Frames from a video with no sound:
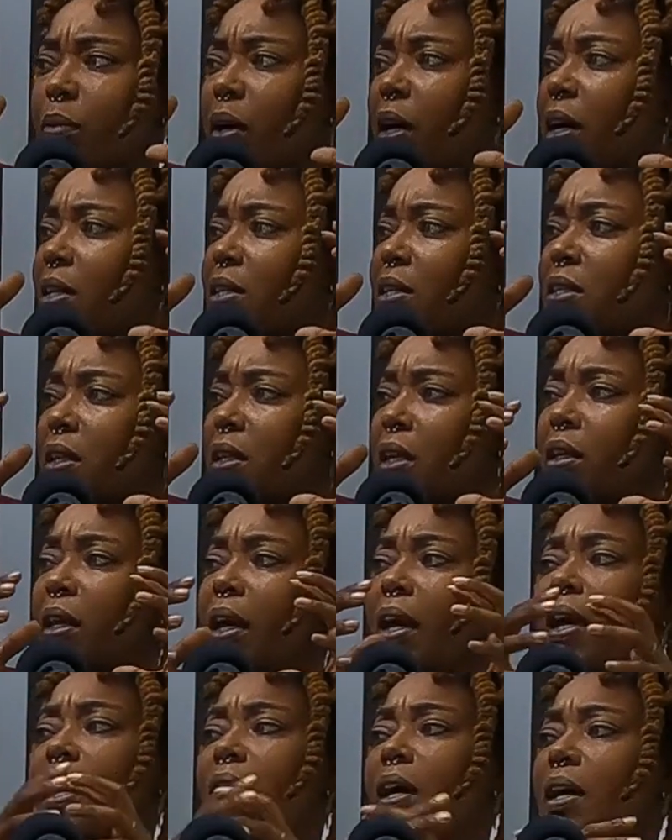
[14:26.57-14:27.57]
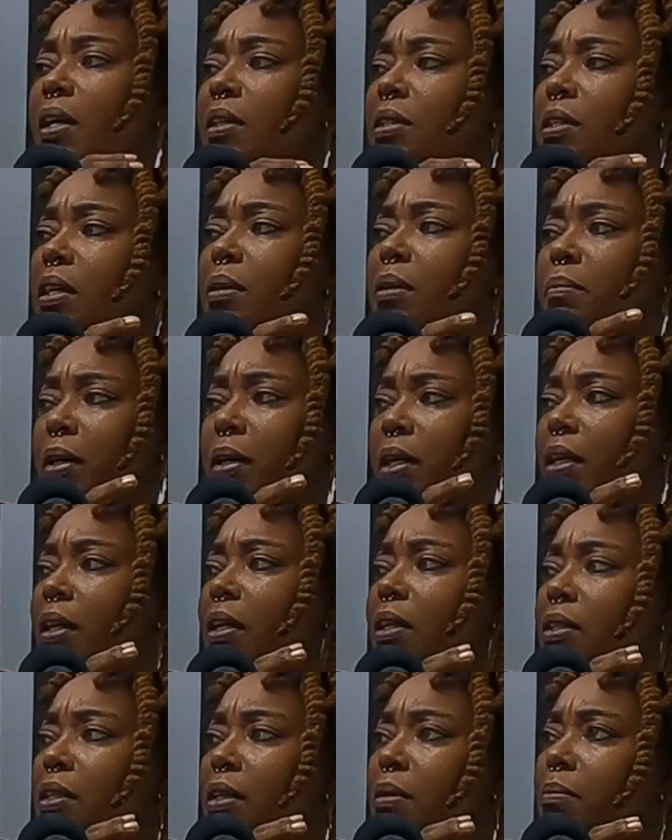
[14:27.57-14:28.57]
months and yeah it took a minute
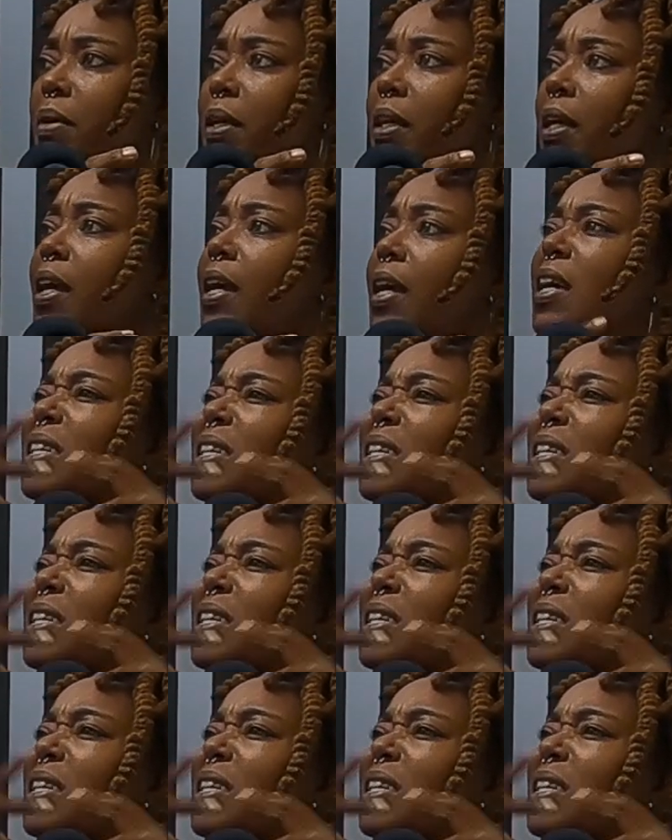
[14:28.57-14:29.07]
it took a minute